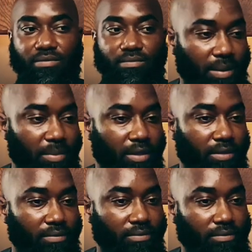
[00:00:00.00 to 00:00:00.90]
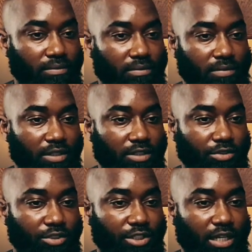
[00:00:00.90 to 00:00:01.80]
let me know.
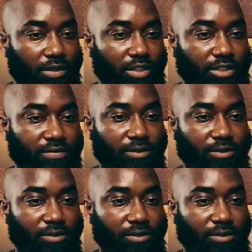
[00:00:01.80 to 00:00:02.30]
Susie, you got a question